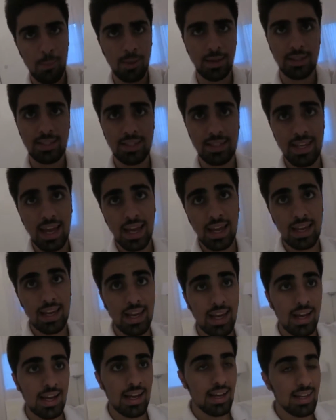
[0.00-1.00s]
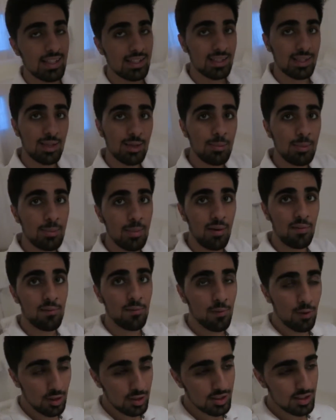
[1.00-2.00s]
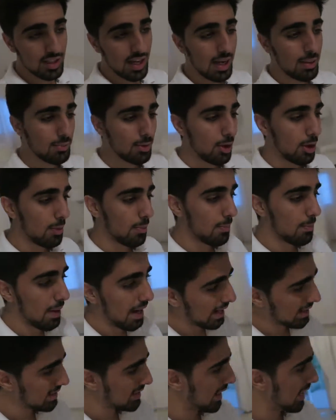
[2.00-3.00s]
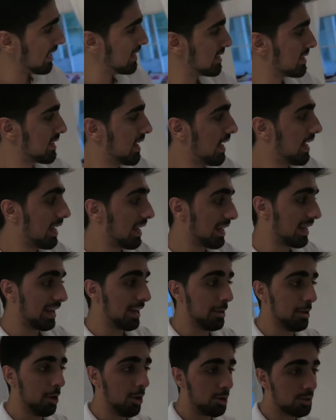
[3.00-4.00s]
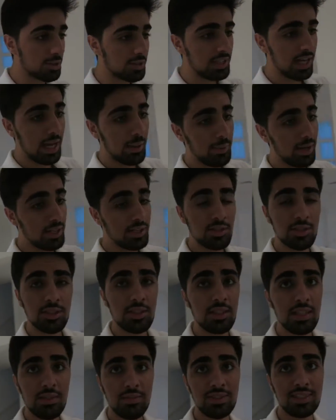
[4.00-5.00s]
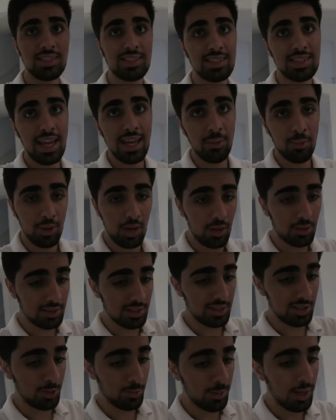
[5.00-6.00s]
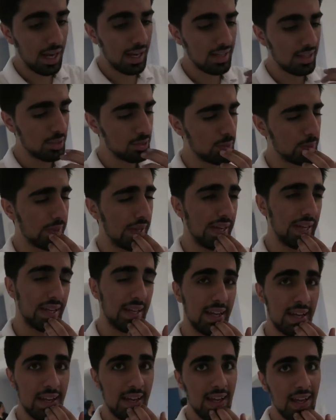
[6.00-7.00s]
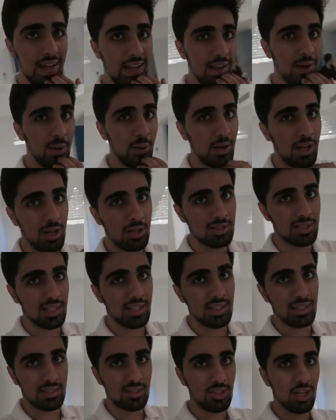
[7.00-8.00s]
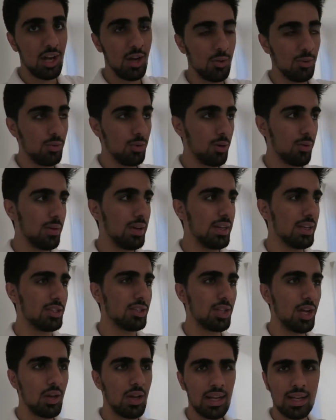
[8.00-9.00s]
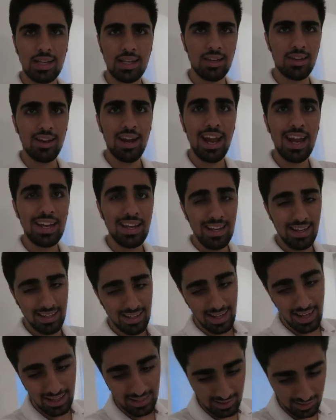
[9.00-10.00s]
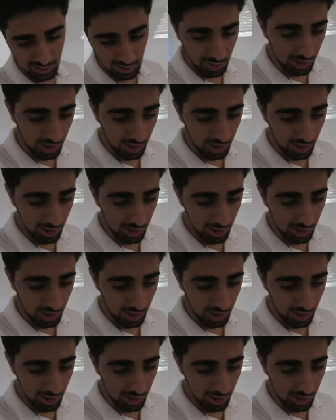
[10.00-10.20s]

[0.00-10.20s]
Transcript: But today, it's gonna be my first time going back to ice skating in a long time. I used to even skate when I was in Dubai. This was like when I was like a child. Not really a child, like in year 8 and 9.